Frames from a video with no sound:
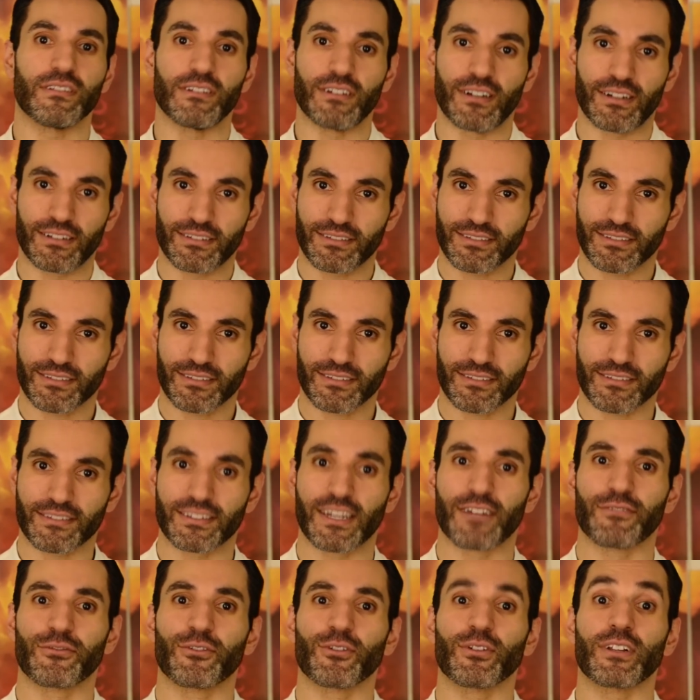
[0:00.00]
Yes,
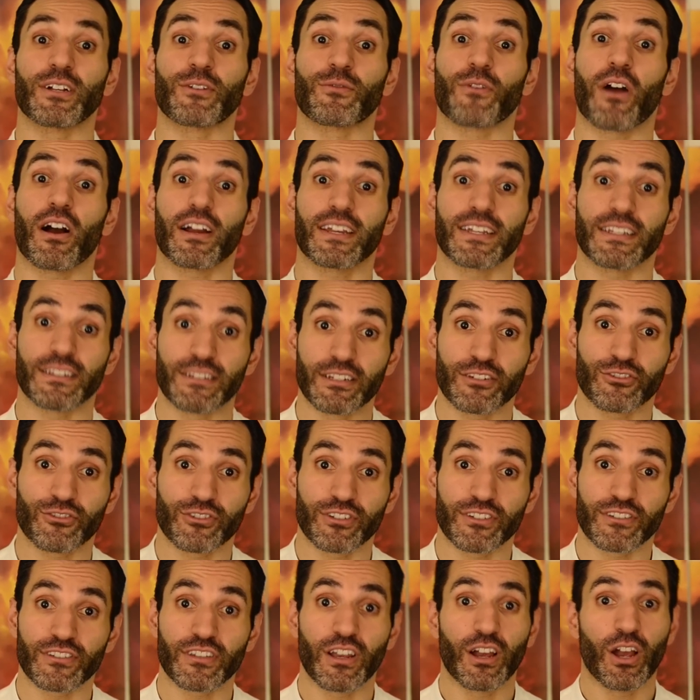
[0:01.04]
several Iraqi
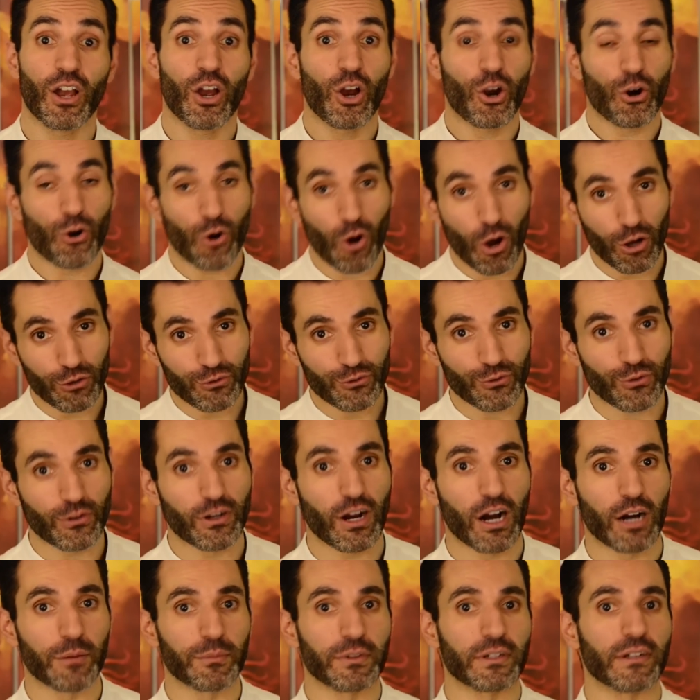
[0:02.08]
dishes are also
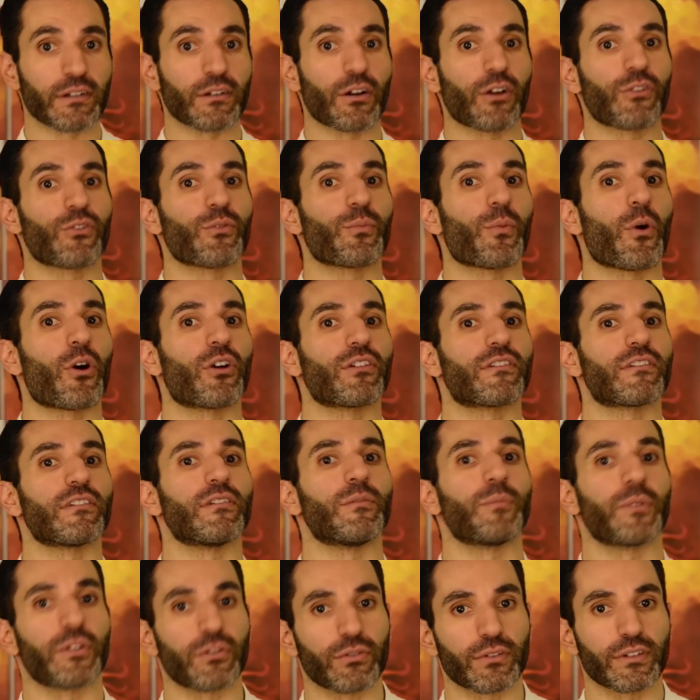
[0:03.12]
common in other parts
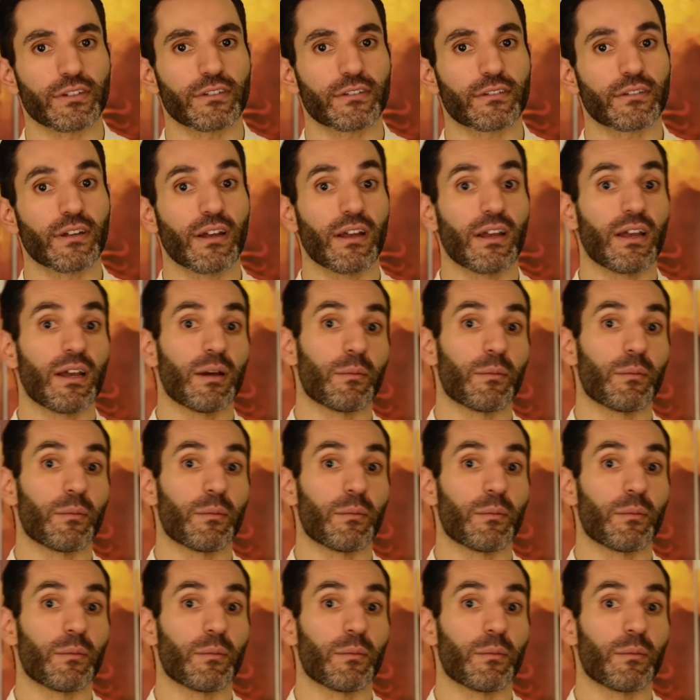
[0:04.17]
of the Middle East,